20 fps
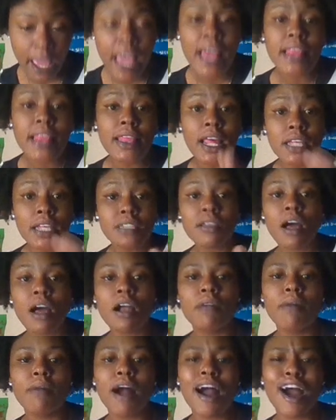Let's talk
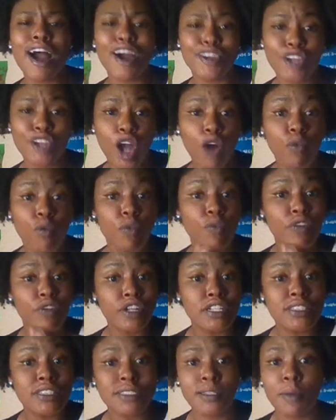about how y'all were
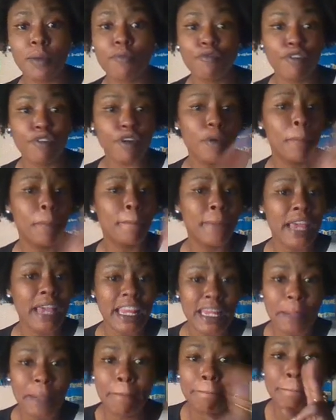really some real
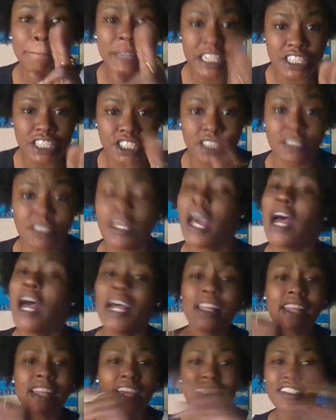petty bitches.
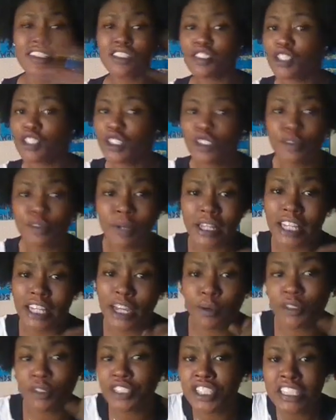Like, excuse my
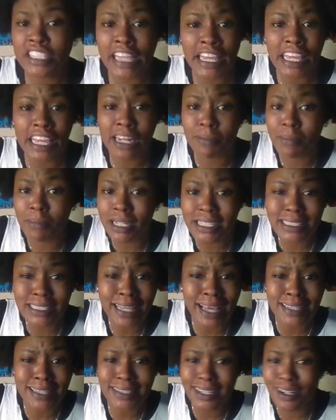language. This ain't getting
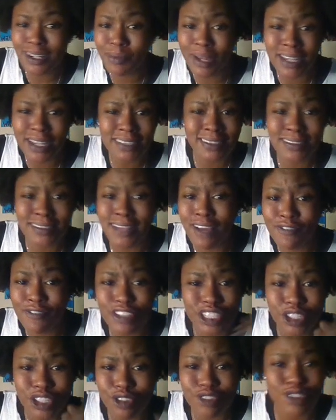monetized anyway because it's not for
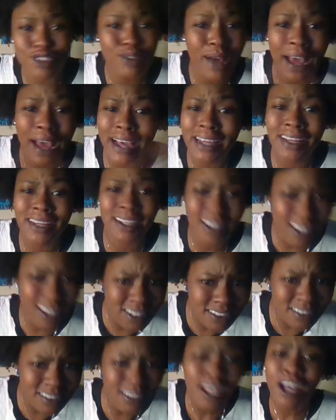children, so I can
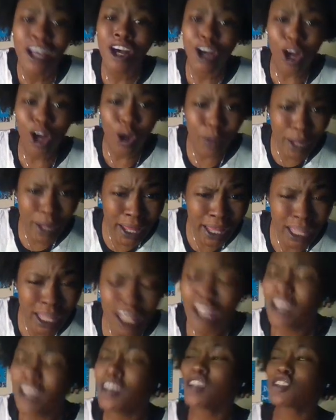cuss. Okay?
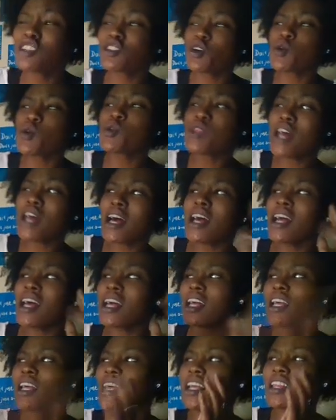So
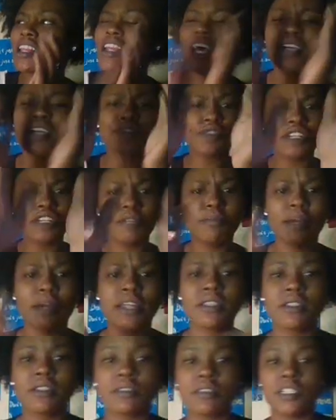let's break
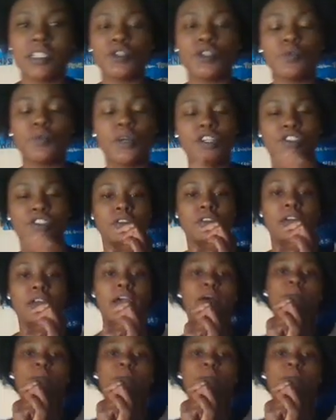this situation down.